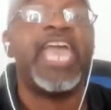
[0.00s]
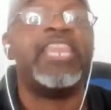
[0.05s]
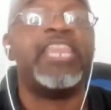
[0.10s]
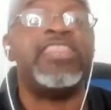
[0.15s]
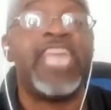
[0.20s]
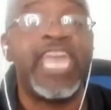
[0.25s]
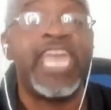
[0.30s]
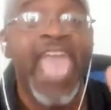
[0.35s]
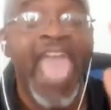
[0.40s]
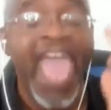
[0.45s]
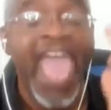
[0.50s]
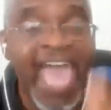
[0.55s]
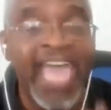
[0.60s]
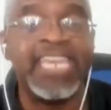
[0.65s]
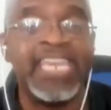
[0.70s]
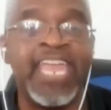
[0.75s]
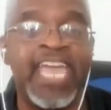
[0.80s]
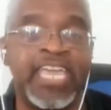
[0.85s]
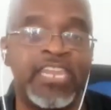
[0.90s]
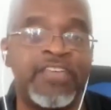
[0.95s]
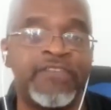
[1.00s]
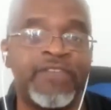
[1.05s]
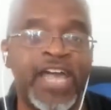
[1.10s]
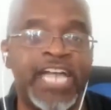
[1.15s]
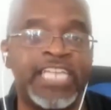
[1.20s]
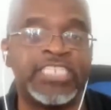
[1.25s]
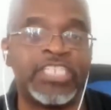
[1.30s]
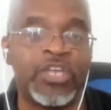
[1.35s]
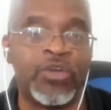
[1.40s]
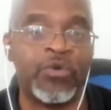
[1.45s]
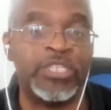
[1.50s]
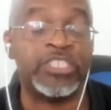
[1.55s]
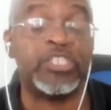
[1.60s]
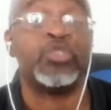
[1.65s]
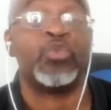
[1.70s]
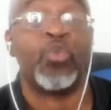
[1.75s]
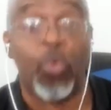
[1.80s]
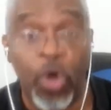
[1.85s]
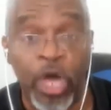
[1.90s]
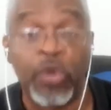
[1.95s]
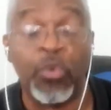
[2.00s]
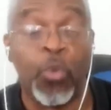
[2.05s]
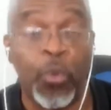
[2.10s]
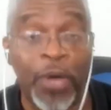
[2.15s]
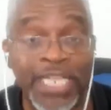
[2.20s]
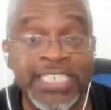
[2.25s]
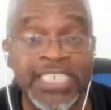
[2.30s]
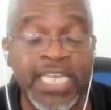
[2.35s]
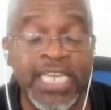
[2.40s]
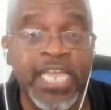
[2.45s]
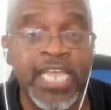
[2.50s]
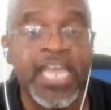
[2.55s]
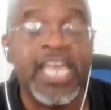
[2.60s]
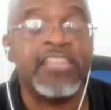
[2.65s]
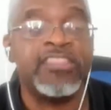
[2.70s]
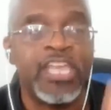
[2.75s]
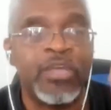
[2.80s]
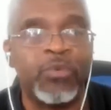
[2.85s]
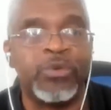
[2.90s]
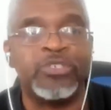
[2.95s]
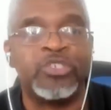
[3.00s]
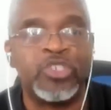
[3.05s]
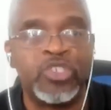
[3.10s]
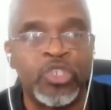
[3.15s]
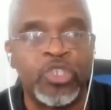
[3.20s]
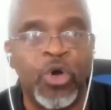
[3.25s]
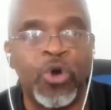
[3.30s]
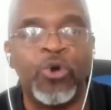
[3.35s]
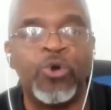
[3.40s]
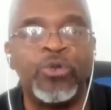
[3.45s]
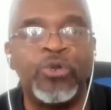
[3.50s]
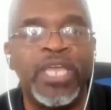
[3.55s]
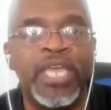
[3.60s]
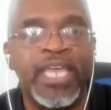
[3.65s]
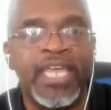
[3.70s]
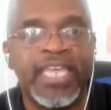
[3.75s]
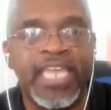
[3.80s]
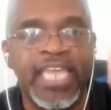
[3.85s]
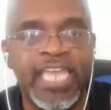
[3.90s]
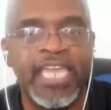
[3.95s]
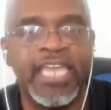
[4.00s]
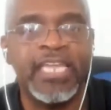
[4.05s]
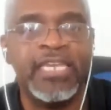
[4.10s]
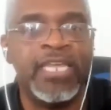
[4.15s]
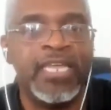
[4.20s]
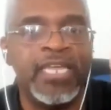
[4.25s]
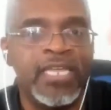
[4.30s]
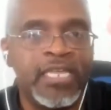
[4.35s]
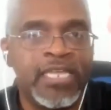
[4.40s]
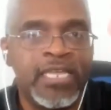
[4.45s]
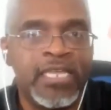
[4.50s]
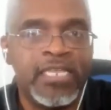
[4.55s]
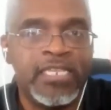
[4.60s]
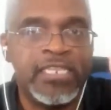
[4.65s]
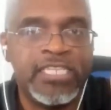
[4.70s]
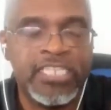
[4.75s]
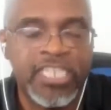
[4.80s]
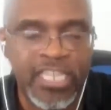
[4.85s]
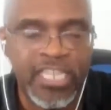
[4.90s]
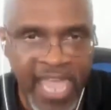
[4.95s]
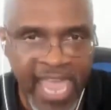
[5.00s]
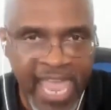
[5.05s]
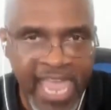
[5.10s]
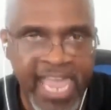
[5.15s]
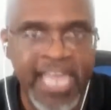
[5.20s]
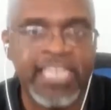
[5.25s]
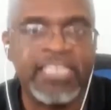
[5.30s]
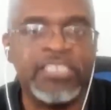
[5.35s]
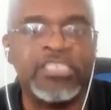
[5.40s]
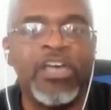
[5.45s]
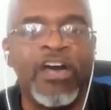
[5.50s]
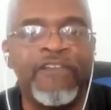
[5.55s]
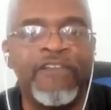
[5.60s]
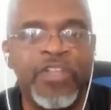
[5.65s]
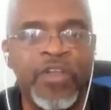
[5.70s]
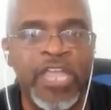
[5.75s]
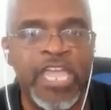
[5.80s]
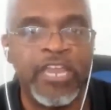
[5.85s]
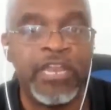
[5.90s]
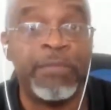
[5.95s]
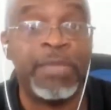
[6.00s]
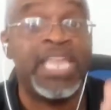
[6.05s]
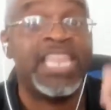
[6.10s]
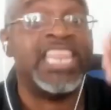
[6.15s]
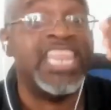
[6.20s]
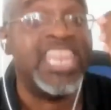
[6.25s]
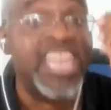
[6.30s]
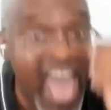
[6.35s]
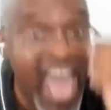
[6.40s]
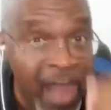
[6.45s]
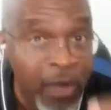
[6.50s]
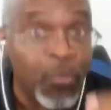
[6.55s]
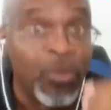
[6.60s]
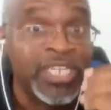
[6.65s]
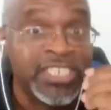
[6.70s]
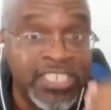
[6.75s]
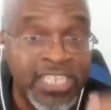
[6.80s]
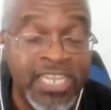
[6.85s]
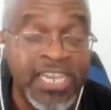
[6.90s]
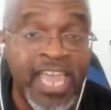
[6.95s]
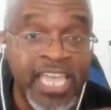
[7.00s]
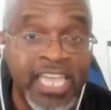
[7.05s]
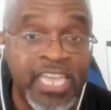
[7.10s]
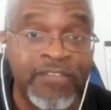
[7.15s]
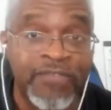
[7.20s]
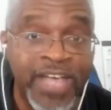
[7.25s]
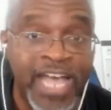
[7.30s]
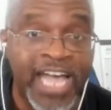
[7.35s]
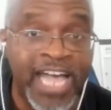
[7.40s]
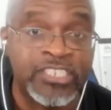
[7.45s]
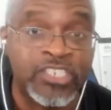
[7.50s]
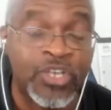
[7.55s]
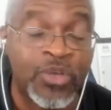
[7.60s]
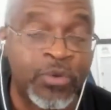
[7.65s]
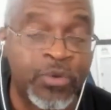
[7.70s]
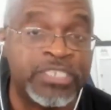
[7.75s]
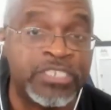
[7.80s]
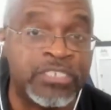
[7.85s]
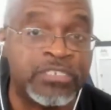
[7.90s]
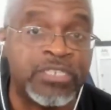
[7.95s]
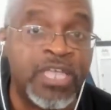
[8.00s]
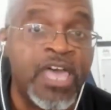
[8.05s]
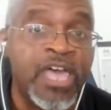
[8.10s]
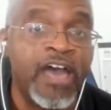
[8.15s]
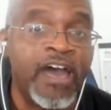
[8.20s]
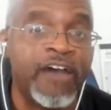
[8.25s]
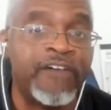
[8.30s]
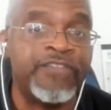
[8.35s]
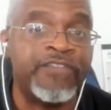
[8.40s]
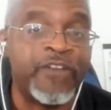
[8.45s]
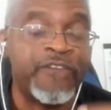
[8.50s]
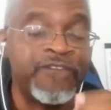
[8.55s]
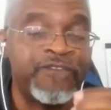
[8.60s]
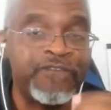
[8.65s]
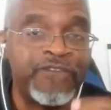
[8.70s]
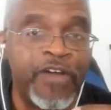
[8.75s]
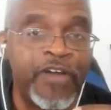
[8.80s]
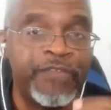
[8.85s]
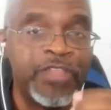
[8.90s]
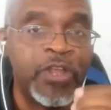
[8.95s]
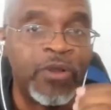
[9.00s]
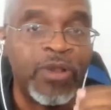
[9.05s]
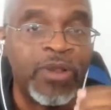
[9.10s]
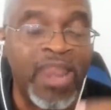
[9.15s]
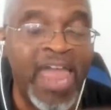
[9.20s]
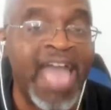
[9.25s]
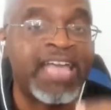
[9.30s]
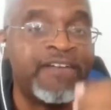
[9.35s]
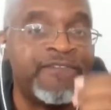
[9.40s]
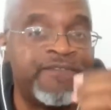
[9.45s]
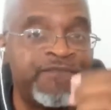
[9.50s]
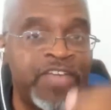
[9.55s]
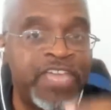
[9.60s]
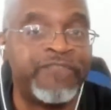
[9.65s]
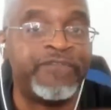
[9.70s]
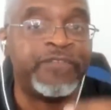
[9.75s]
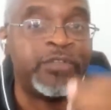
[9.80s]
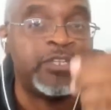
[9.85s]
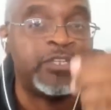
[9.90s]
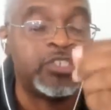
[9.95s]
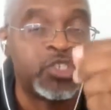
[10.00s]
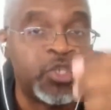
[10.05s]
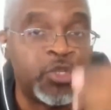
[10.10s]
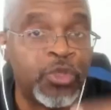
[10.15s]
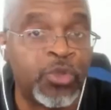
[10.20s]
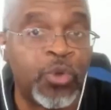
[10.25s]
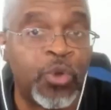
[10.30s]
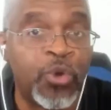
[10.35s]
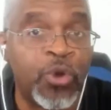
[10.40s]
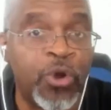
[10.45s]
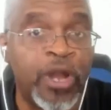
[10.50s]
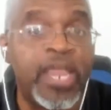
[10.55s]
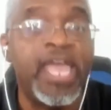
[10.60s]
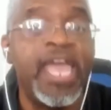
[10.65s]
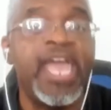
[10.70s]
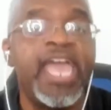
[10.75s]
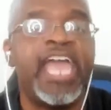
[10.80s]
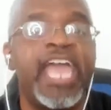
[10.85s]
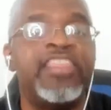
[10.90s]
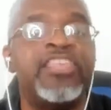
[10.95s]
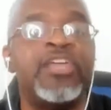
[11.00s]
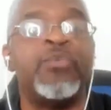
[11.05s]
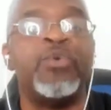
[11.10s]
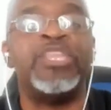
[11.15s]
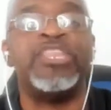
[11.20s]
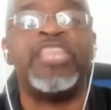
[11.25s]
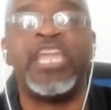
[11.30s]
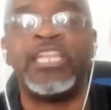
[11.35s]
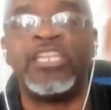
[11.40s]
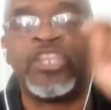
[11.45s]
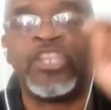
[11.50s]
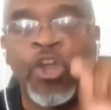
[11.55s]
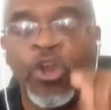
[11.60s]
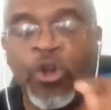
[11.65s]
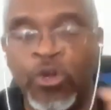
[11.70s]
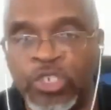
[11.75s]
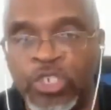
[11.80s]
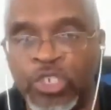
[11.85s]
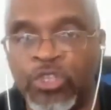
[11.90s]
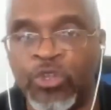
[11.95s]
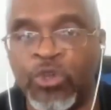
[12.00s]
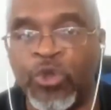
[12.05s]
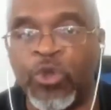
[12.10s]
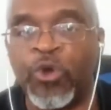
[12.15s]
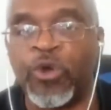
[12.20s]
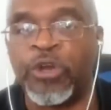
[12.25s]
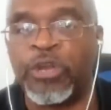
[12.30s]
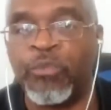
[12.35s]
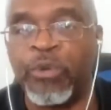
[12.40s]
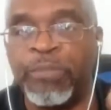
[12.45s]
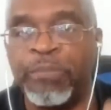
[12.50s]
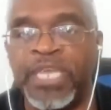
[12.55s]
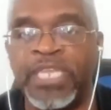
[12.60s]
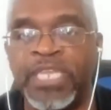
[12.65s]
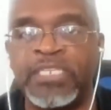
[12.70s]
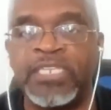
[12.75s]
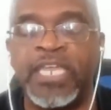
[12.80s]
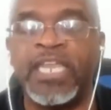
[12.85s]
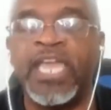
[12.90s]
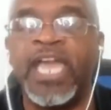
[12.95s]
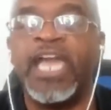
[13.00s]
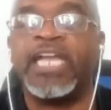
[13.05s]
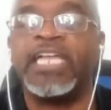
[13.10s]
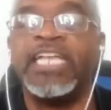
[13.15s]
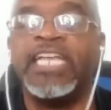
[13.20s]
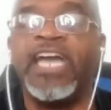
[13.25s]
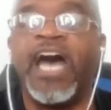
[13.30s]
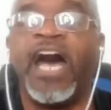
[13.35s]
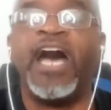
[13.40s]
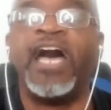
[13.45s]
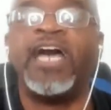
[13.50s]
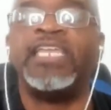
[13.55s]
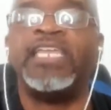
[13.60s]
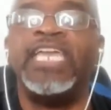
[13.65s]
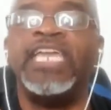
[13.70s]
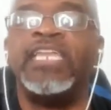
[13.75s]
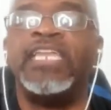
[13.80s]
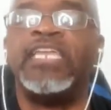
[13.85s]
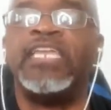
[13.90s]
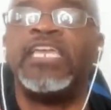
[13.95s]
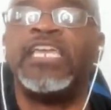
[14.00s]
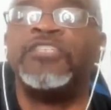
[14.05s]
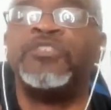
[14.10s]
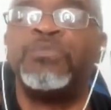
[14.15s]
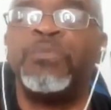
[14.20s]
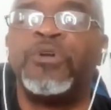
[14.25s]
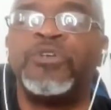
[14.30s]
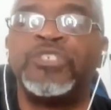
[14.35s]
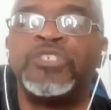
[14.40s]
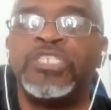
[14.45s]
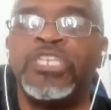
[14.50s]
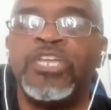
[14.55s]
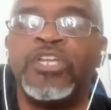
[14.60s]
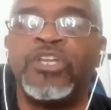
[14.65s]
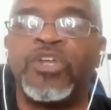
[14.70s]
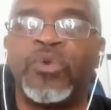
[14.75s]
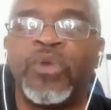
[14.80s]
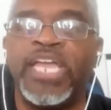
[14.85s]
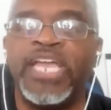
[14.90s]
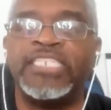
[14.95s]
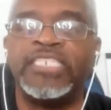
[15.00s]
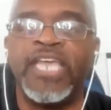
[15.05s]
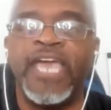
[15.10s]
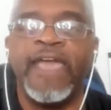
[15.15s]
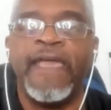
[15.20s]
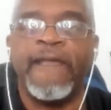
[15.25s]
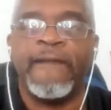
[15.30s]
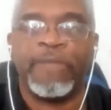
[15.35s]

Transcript: And they had negative consequences. What was it? They were sold into the hands of their enemy. That was the negative consequences of their lack of faithfulness to the Lord. And then when they turned to the Lord and repented, God in his mercy and grace